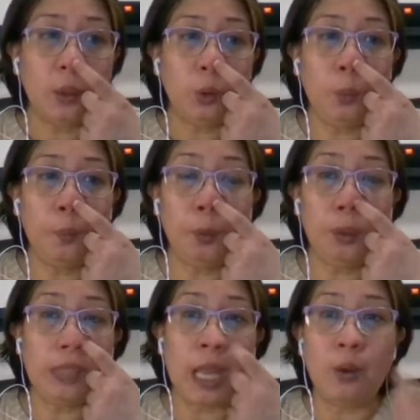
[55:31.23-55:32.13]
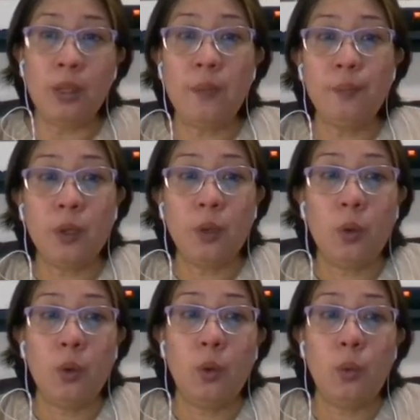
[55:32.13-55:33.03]
to pull down,
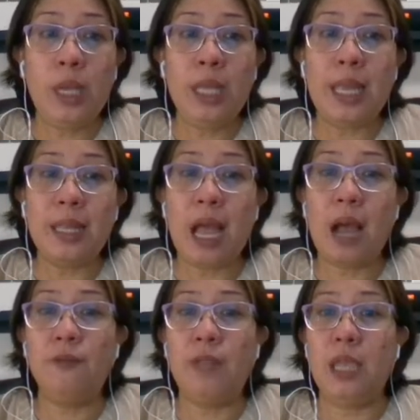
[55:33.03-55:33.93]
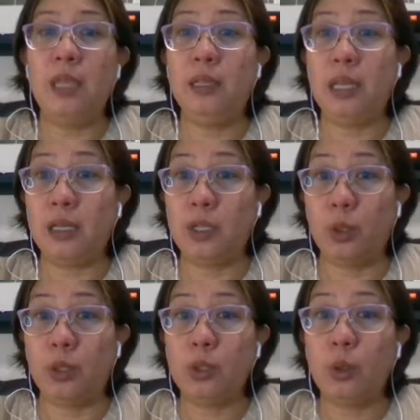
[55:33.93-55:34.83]
we then have the
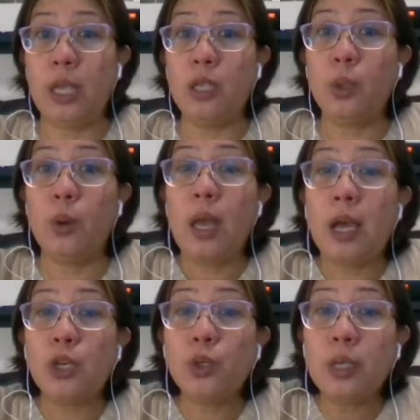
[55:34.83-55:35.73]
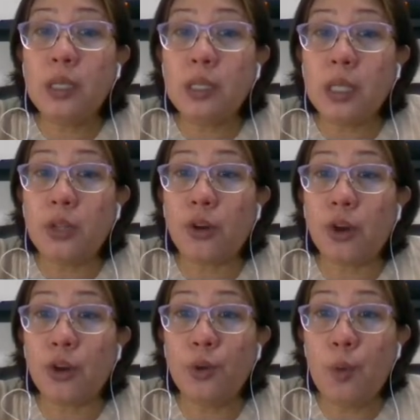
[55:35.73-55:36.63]
result. Okay, so as you can see, there
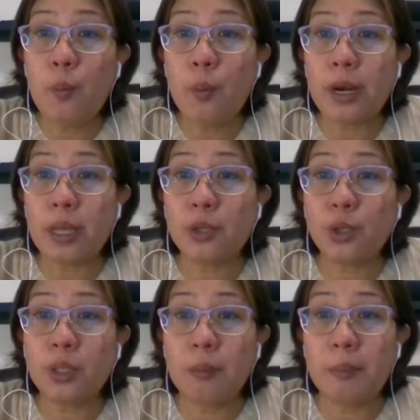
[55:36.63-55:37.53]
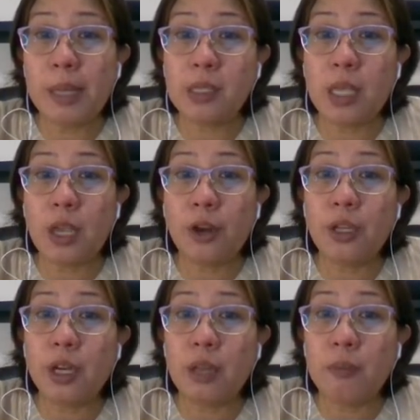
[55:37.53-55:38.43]
are no more additional bits here.
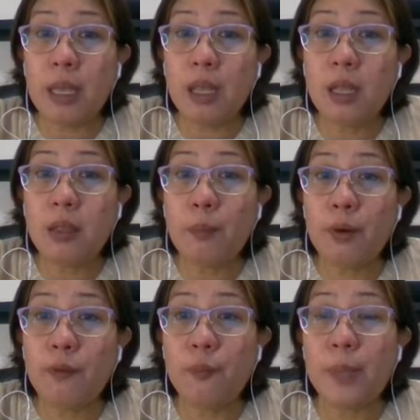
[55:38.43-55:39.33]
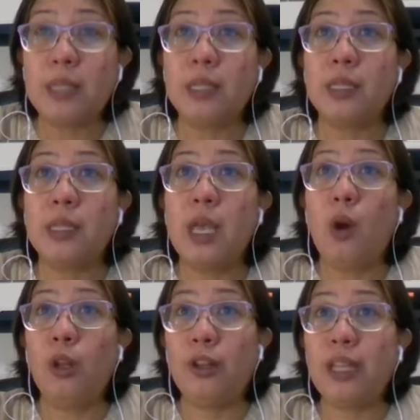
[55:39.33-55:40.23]
The remaining number of bits is
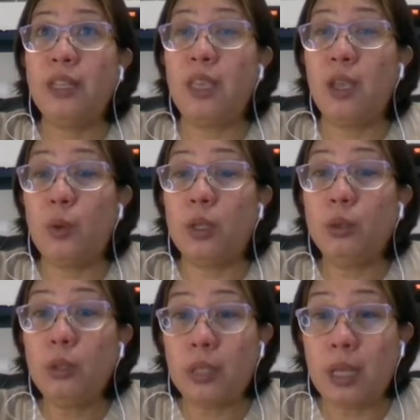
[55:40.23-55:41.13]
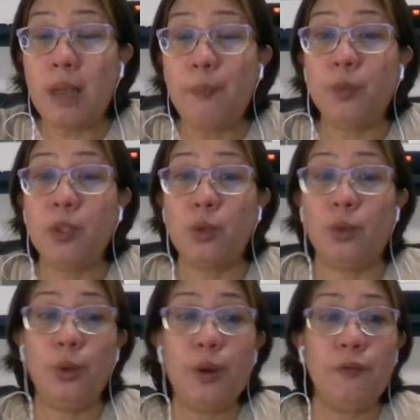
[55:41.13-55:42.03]
already equal to 3. So
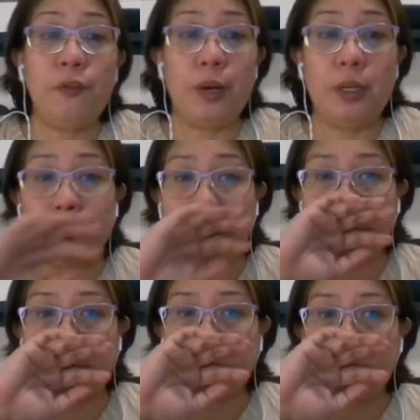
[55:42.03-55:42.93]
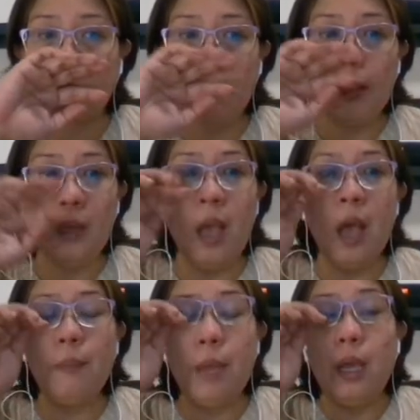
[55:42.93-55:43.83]
therefore, um,